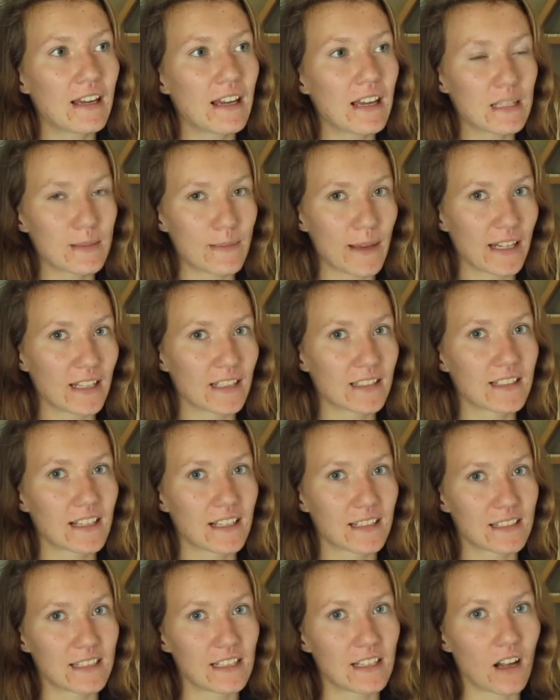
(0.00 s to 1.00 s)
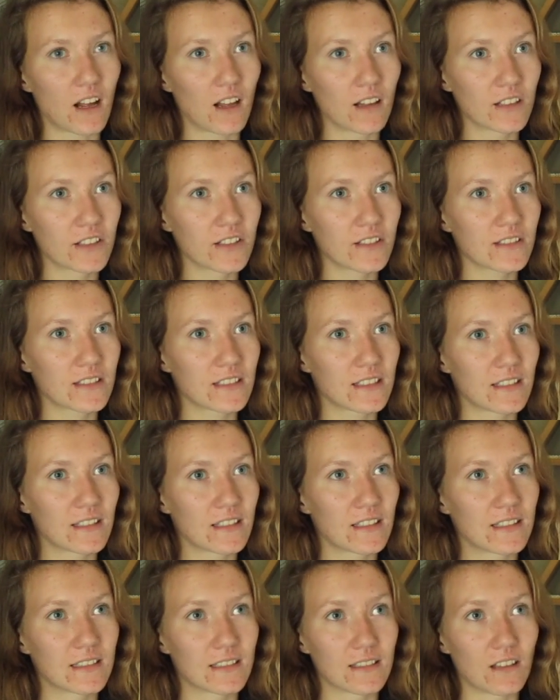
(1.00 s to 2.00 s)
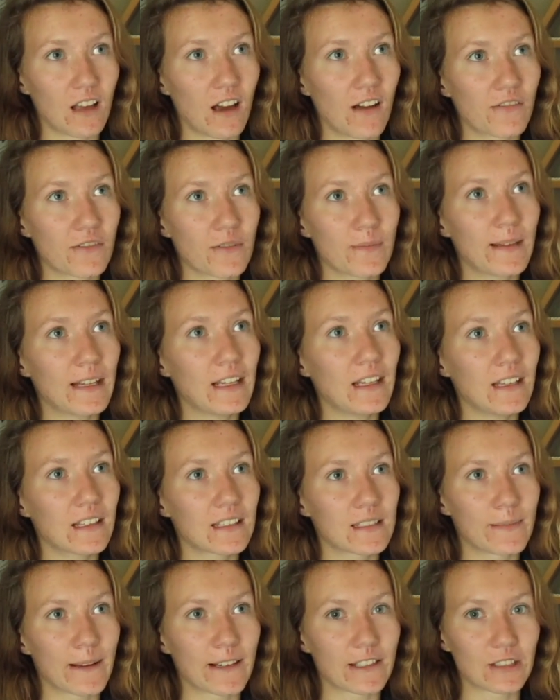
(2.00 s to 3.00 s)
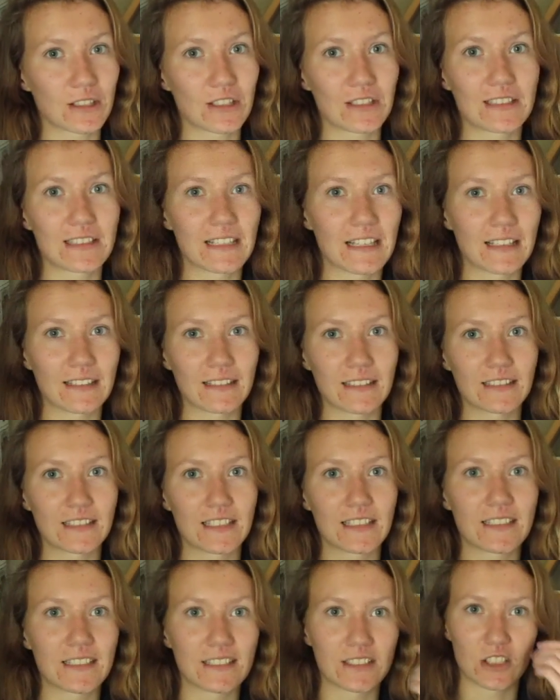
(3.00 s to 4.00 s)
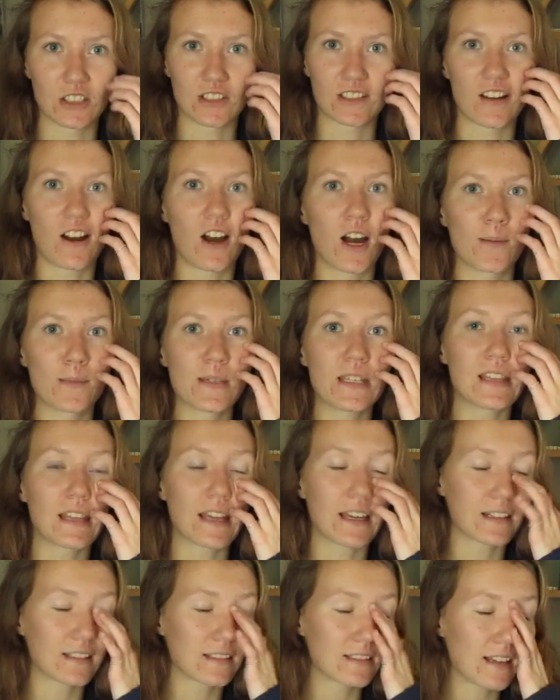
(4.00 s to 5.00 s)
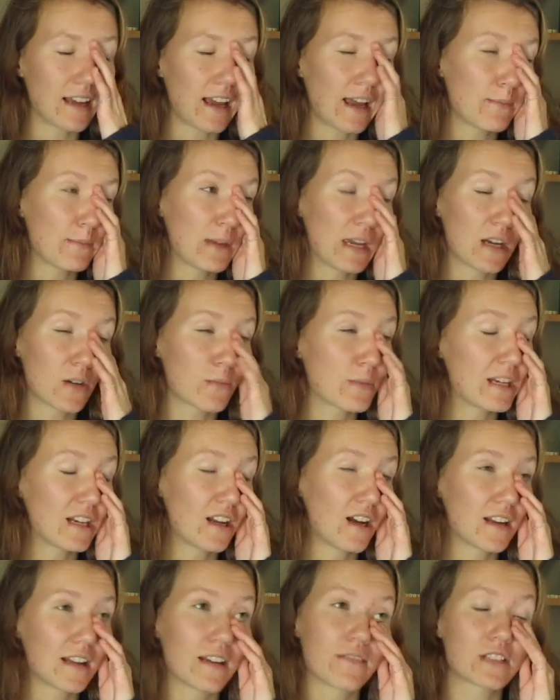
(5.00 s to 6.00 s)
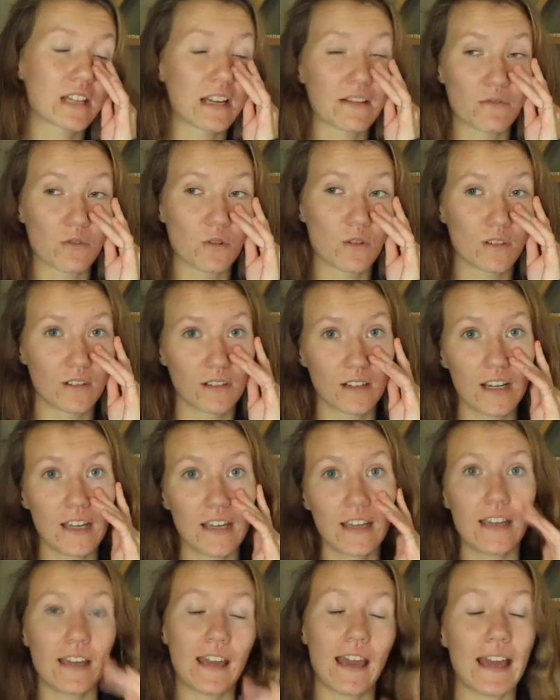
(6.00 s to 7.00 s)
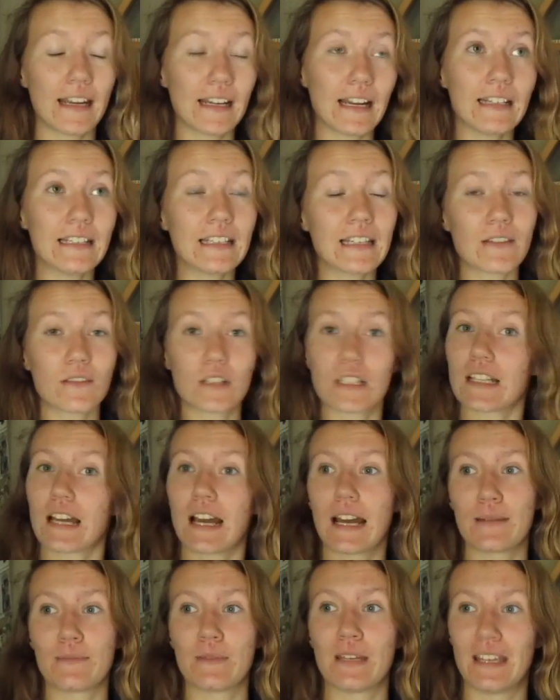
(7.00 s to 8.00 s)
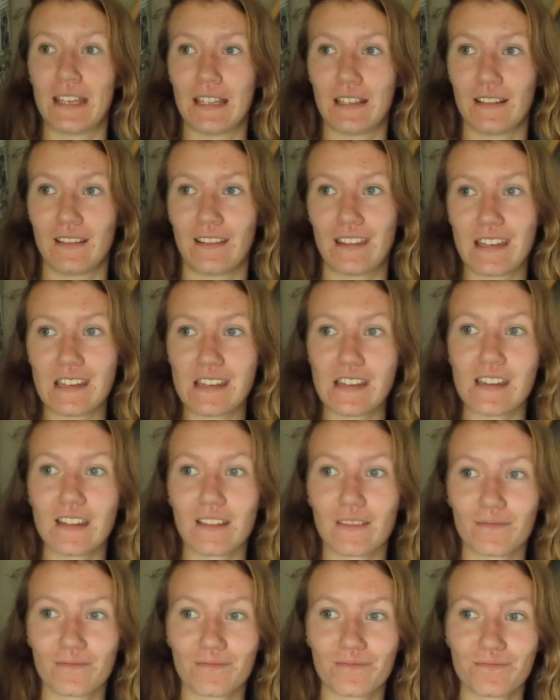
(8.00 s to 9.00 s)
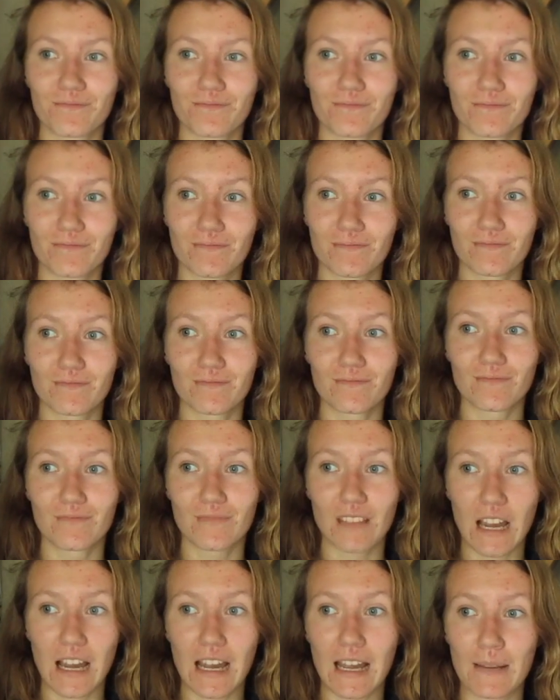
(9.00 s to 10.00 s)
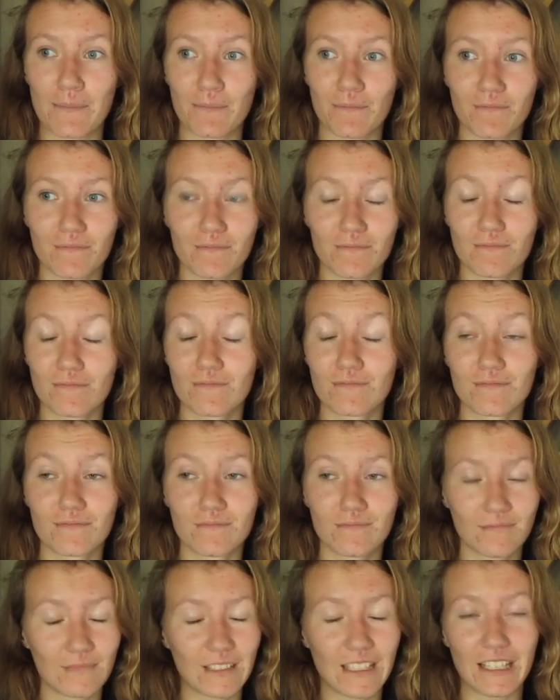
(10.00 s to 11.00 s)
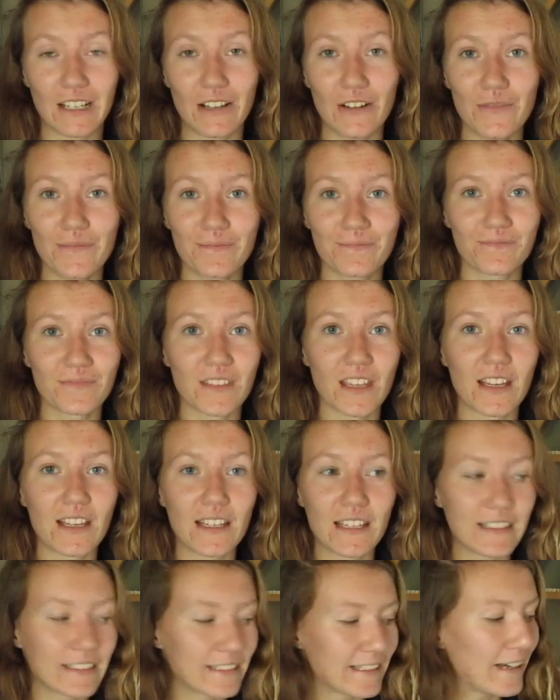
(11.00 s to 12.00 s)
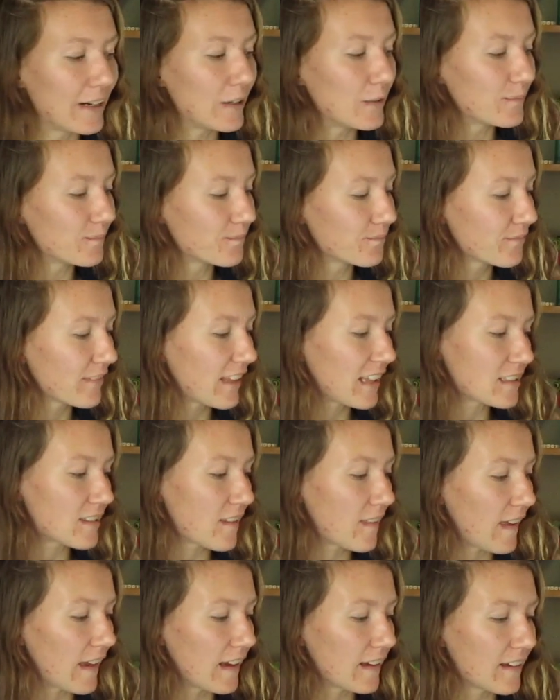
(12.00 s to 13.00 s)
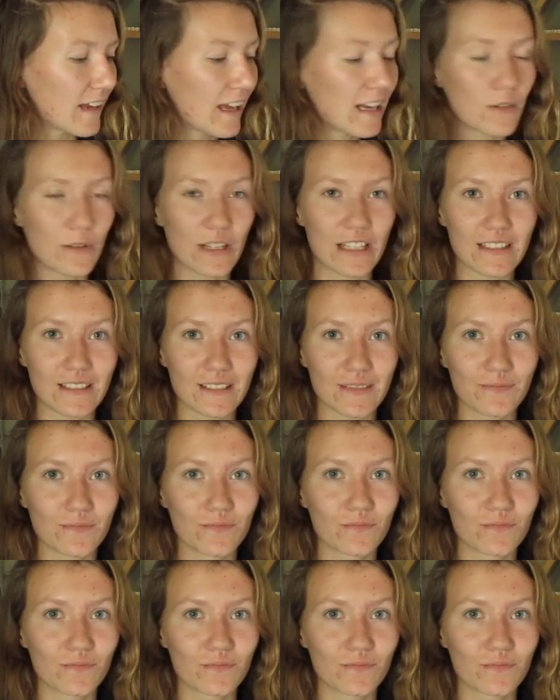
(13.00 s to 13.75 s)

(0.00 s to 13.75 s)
spending $60 is a lot for me, especially seeing as this is just a hobby that I may or may not have time for at any given time in the time, you know? So that's the thing. Anyways,